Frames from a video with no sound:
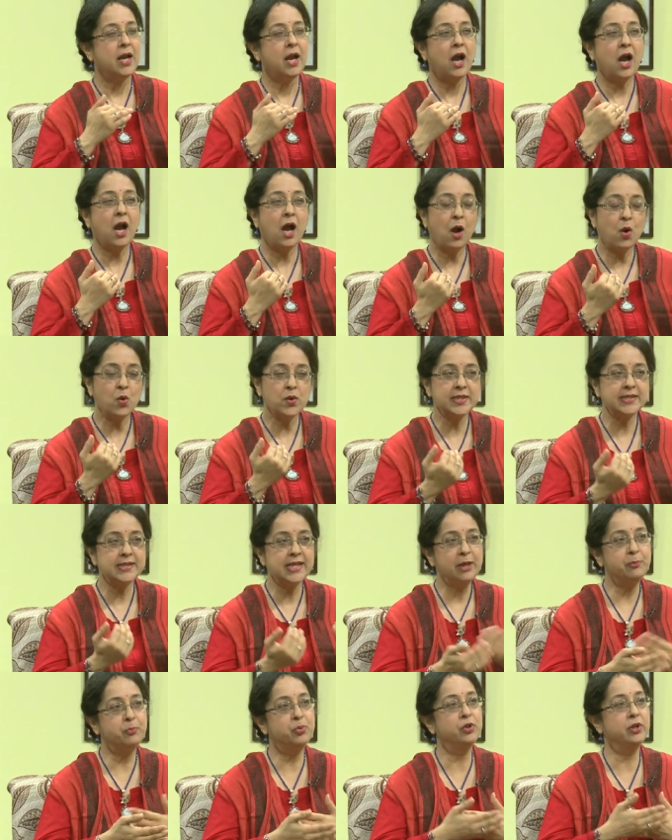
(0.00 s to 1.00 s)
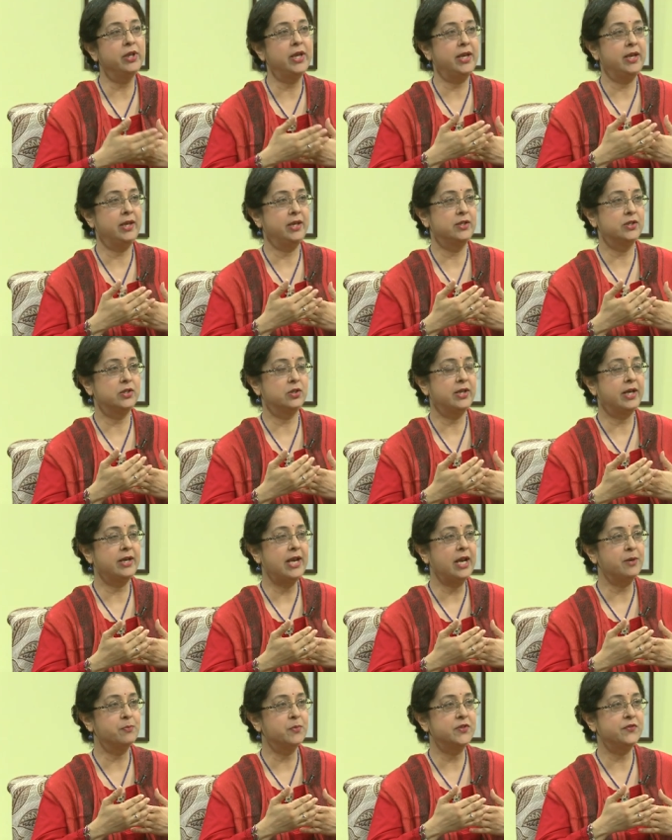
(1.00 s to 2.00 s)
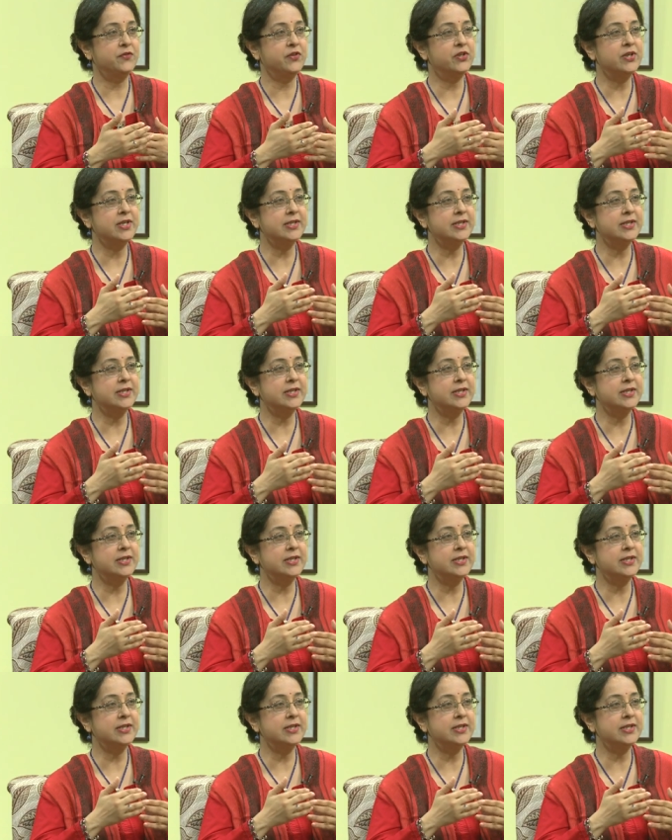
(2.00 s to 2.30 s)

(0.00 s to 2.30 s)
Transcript: how does that play into that atmosphere?